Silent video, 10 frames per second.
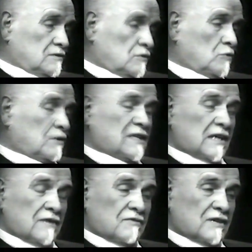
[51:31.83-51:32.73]
Now you
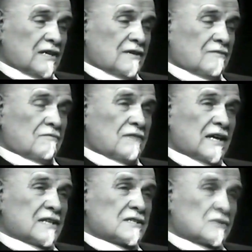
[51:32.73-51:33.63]
can have
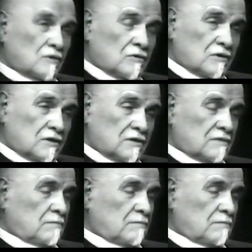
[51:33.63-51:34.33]
very strong,